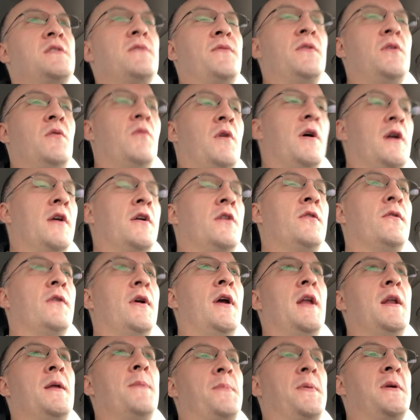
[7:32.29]
if you want to
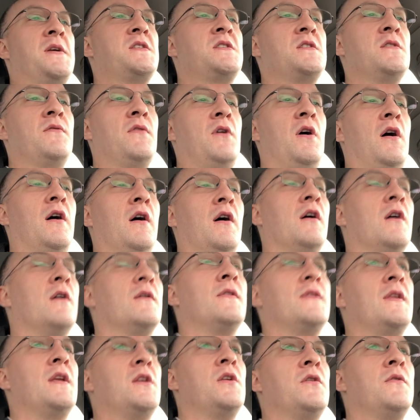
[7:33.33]
create a piece of art,
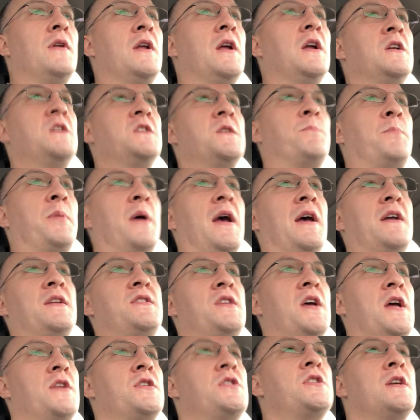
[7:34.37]
then you need to pay
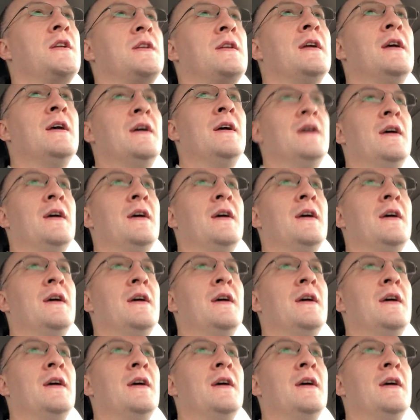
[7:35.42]
attention